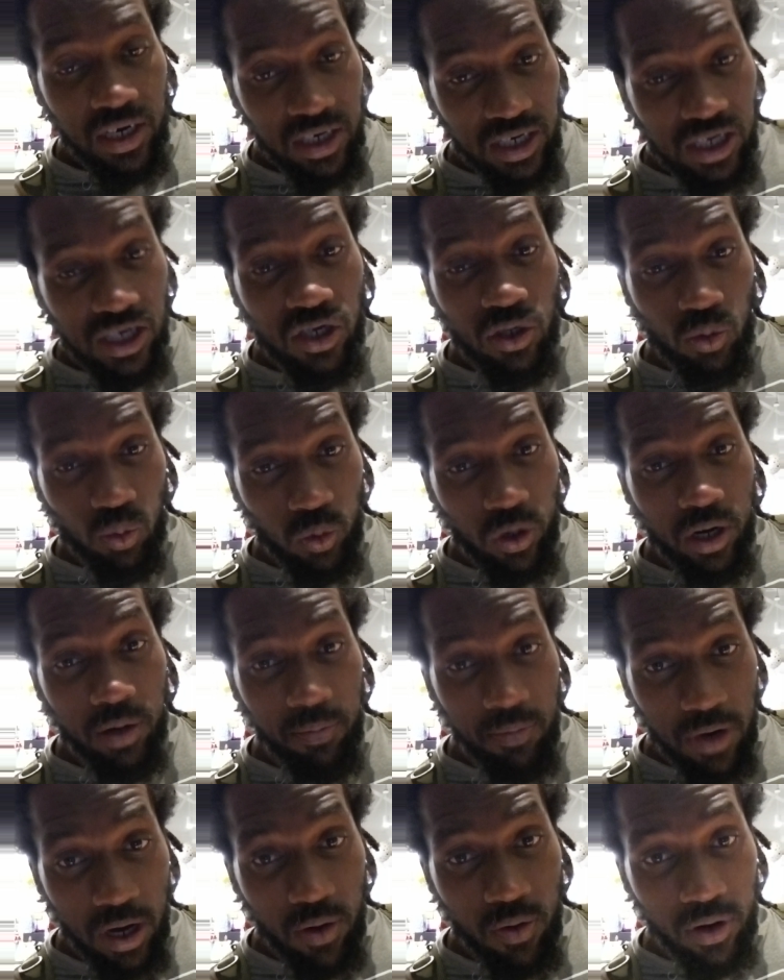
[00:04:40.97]
This is what
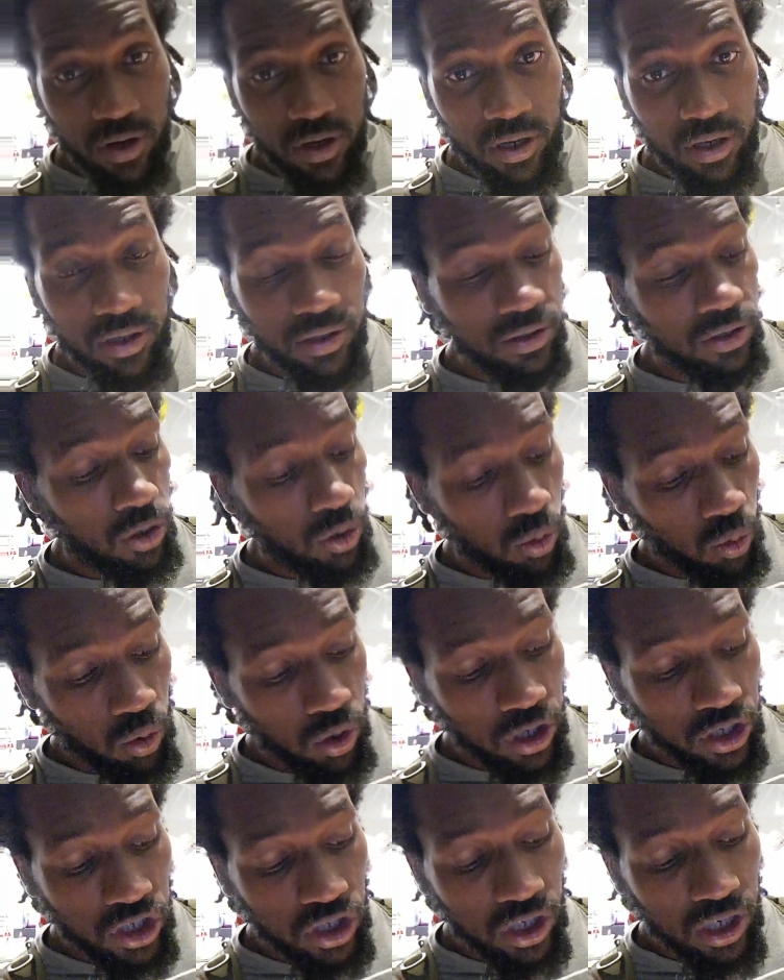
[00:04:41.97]
America,
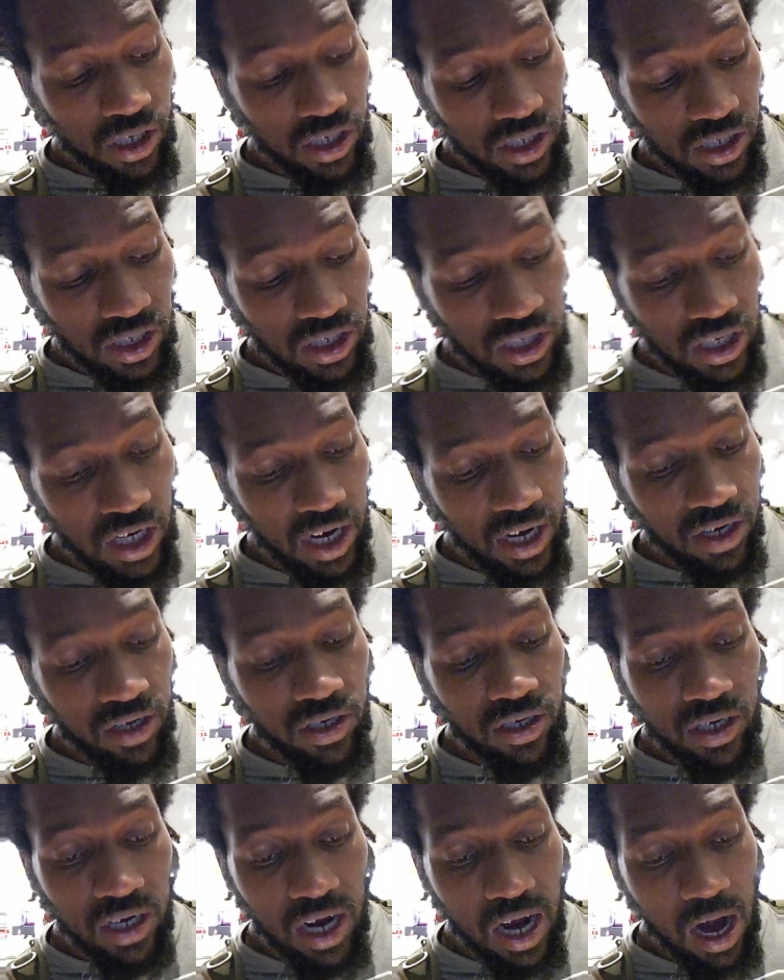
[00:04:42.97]
Russia,
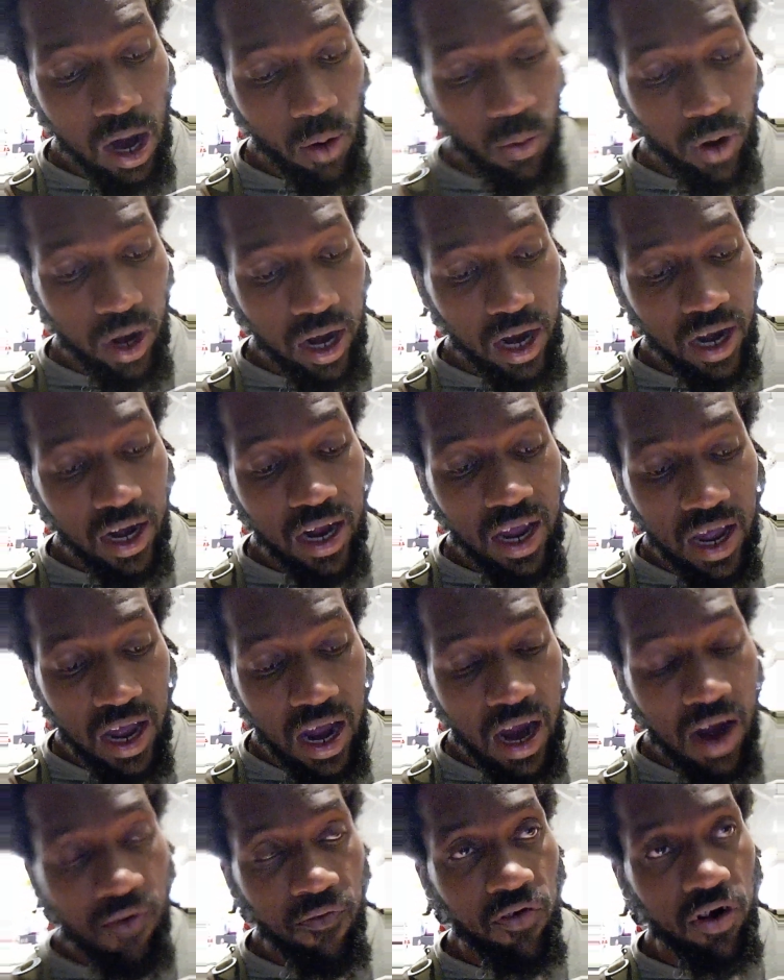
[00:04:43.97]
China, Iran, and
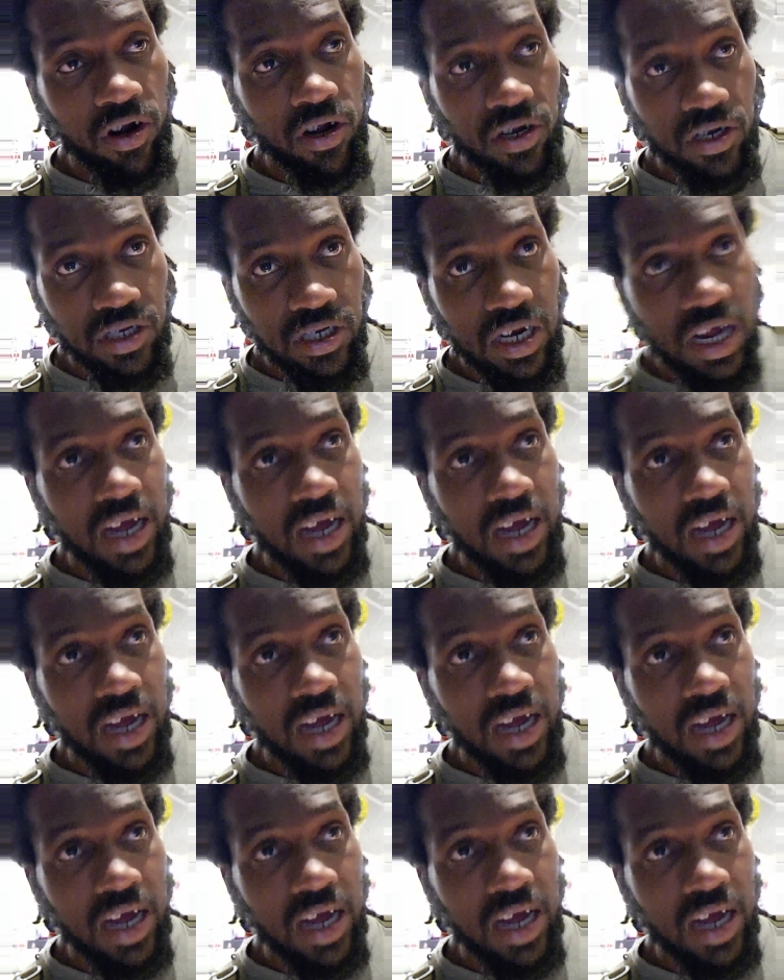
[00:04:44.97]
Africa is